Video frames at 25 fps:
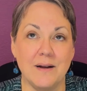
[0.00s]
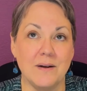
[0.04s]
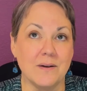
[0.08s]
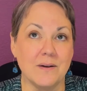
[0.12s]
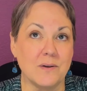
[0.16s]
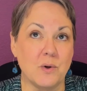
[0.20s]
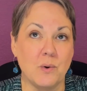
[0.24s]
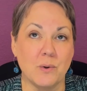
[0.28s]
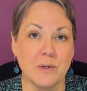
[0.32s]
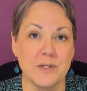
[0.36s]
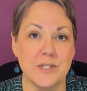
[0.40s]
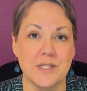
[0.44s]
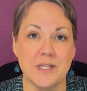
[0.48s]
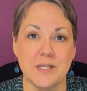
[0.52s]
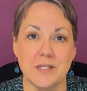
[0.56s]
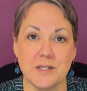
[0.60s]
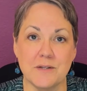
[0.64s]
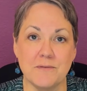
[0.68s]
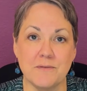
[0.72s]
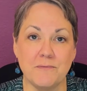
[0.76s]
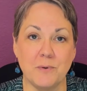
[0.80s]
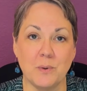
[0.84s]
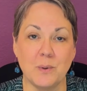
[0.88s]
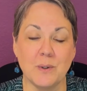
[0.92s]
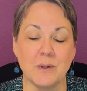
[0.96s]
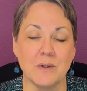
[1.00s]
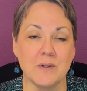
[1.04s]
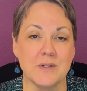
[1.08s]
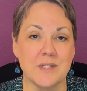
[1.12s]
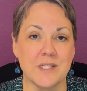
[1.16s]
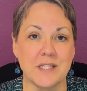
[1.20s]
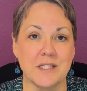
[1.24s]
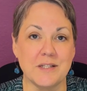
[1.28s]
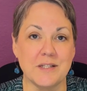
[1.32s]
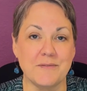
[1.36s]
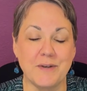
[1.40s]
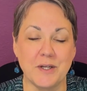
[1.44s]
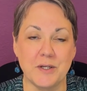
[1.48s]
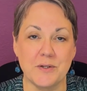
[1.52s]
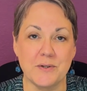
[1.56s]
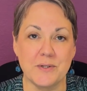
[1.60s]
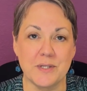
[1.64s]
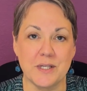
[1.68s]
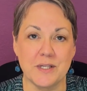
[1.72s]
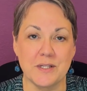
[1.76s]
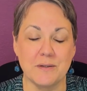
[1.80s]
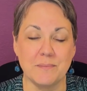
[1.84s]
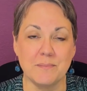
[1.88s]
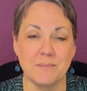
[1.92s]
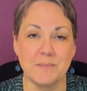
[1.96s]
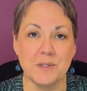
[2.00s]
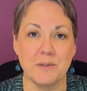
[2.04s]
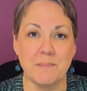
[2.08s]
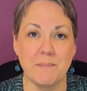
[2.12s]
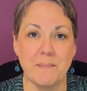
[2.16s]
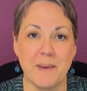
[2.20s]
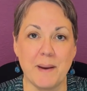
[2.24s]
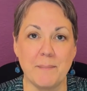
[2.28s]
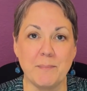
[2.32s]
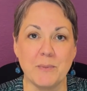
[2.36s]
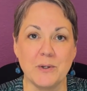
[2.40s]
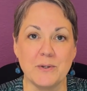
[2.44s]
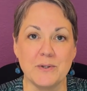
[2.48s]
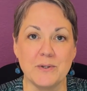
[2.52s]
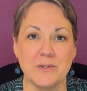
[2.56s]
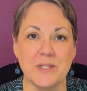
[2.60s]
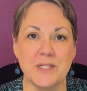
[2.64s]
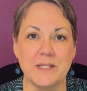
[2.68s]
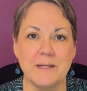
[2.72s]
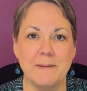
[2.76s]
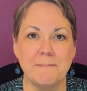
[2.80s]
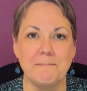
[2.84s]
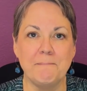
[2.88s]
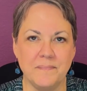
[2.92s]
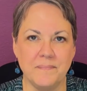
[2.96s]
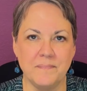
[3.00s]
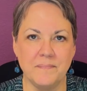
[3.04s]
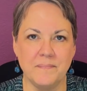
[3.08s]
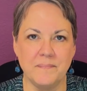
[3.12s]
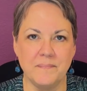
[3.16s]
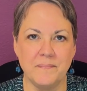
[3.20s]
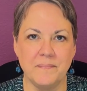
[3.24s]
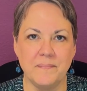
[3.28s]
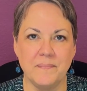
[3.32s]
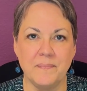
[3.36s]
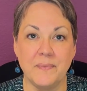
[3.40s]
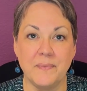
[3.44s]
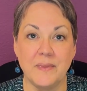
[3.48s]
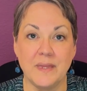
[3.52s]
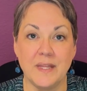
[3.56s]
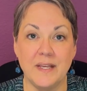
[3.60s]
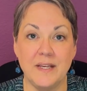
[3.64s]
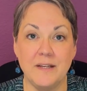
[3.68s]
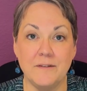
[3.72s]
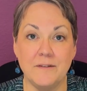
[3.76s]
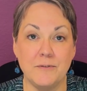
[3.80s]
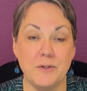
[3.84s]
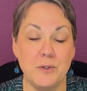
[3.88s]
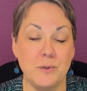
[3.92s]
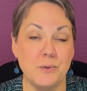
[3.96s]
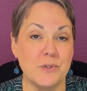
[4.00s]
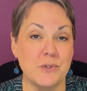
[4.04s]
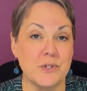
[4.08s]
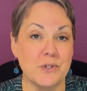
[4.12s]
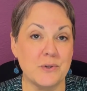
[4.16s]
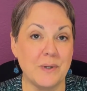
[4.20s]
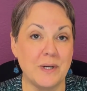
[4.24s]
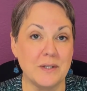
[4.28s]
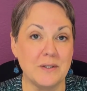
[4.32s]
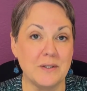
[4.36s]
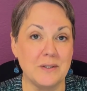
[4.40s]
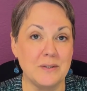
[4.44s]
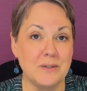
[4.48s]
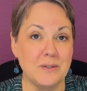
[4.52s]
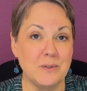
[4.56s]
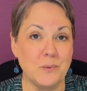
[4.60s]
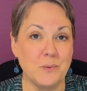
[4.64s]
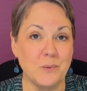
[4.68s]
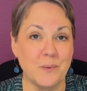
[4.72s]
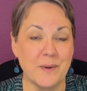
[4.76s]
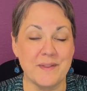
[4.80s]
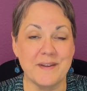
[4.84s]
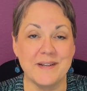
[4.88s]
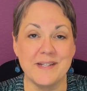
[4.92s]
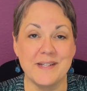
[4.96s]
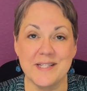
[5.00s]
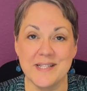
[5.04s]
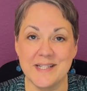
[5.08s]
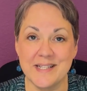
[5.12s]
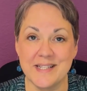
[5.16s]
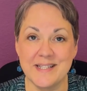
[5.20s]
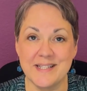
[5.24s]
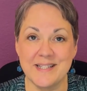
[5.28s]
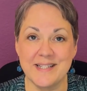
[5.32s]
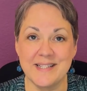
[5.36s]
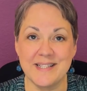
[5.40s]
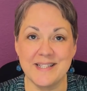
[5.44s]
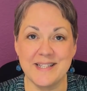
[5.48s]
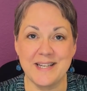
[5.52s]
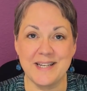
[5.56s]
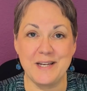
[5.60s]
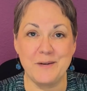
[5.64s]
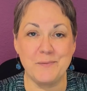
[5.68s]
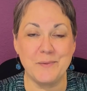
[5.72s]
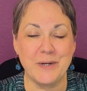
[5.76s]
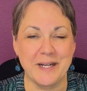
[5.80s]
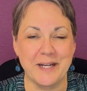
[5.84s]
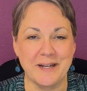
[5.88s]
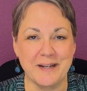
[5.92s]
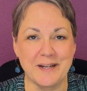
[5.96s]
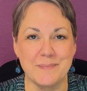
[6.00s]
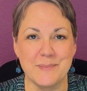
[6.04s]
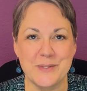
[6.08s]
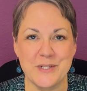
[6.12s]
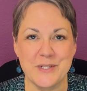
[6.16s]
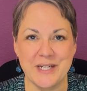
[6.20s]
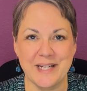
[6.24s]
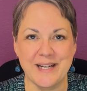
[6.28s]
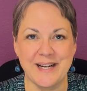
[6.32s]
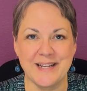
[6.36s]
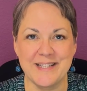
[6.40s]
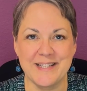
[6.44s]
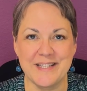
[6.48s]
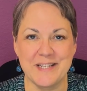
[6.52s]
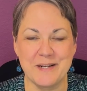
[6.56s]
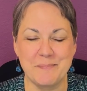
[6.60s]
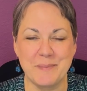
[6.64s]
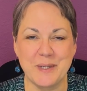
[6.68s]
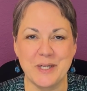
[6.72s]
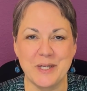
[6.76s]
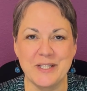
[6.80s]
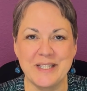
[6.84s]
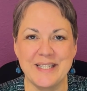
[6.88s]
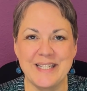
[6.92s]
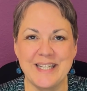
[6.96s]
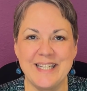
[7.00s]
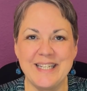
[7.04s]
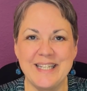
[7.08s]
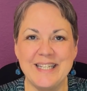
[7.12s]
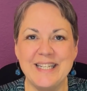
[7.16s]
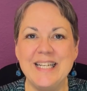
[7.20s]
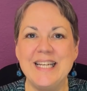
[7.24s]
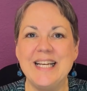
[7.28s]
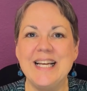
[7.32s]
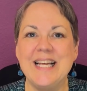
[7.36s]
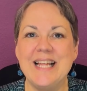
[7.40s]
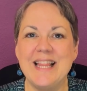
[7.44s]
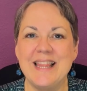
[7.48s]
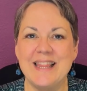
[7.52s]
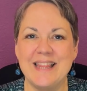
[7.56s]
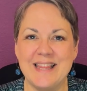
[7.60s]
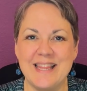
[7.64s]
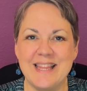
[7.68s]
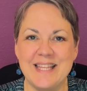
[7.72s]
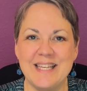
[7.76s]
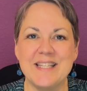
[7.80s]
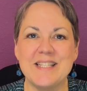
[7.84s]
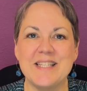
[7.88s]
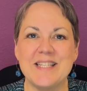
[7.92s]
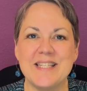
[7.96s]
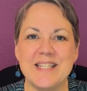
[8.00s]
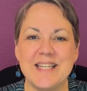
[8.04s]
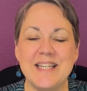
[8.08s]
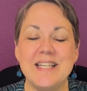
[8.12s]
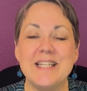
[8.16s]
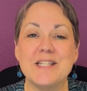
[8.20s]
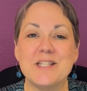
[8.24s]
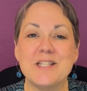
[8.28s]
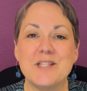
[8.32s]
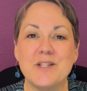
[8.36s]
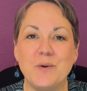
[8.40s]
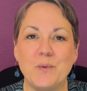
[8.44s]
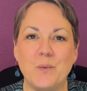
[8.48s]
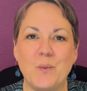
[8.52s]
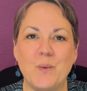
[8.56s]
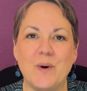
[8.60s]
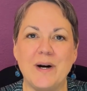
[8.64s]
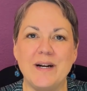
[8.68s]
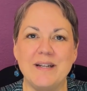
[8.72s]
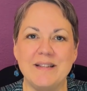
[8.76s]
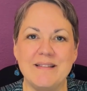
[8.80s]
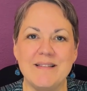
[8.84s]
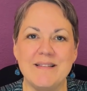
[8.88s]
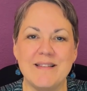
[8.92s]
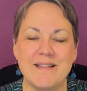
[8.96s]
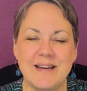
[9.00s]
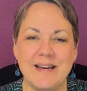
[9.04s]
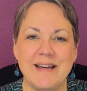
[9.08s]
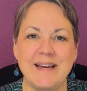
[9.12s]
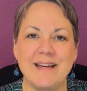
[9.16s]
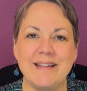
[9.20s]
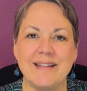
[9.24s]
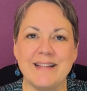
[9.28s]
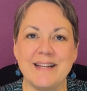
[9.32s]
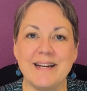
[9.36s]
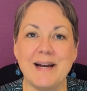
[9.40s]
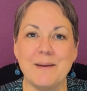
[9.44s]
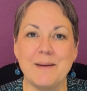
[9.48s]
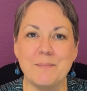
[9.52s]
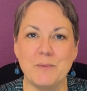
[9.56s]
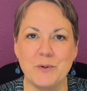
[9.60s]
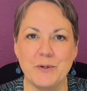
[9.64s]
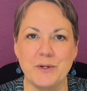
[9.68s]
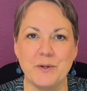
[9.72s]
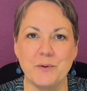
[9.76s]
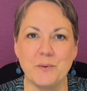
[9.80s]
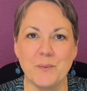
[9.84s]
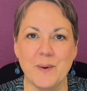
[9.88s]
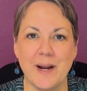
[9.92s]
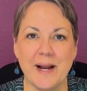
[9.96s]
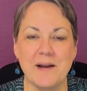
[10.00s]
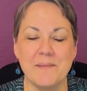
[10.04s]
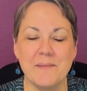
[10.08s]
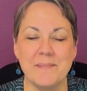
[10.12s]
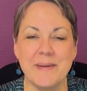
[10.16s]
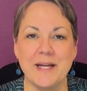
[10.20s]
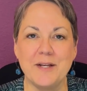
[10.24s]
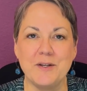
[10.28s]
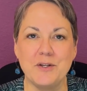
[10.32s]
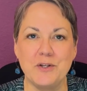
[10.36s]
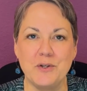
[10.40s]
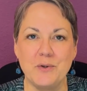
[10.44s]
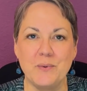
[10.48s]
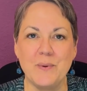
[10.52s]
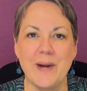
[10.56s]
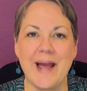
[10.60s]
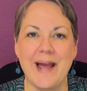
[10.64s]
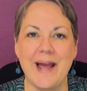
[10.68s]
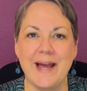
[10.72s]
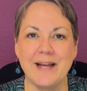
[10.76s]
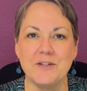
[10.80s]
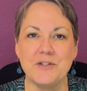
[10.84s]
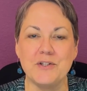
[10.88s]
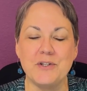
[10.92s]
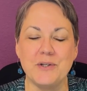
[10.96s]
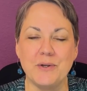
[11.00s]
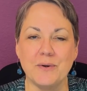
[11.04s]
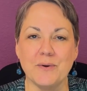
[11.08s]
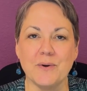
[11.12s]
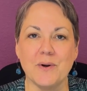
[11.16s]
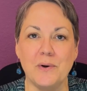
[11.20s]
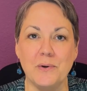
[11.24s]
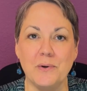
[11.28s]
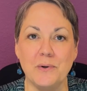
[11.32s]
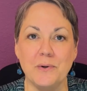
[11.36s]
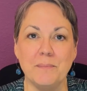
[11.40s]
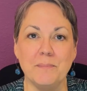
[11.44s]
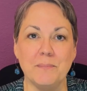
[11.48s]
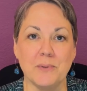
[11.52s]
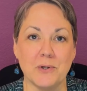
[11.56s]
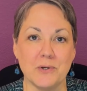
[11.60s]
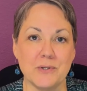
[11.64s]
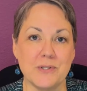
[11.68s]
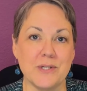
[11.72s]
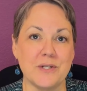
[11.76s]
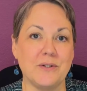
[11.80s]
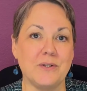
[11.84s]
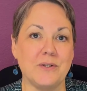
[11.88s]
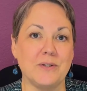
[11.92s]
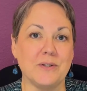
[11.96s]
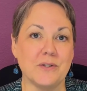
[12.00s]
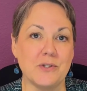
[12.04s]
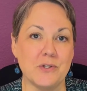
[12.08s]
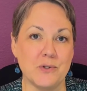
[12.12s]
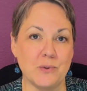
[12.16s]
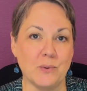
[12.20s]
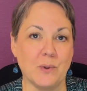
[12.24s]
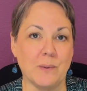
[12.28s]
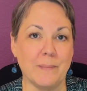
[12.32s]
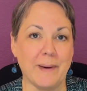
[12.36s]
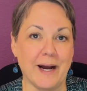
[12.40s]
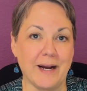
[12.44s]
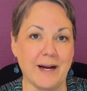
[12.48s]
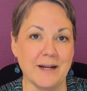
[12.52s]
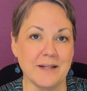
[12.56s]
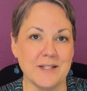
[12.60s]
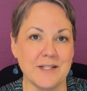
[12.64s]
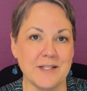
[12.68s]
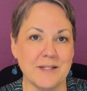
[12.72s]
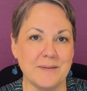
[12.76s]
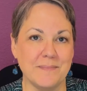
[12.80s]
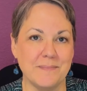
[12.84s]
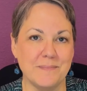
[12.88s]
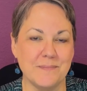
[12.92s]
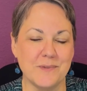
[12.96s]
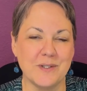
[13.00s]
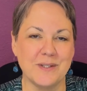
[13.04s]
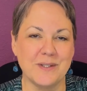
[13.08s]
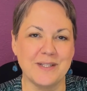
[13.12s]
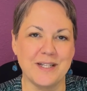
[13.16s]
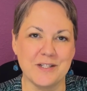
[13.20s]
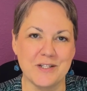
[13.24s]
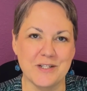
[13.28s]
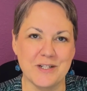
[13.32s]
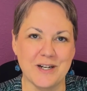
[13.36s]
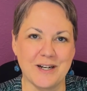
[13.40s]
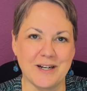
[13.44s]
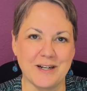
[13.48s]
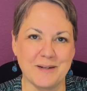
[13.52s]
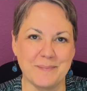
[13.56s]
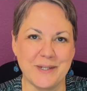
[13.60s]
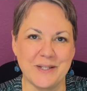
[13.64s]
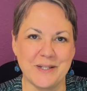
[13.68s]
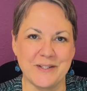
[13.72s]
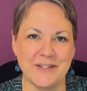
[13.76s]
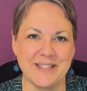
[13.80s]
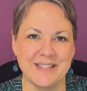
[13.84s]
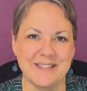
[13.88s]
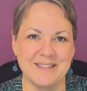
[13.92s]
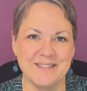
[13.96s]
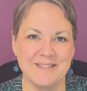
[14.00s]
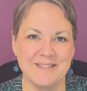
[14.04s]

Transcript: courses for Six Figure Systems members. If you struggle with consistency when it comes to content marketing, this is the one thing that I'm going to recommend you add to your own personal toolbox. So let's talk about it.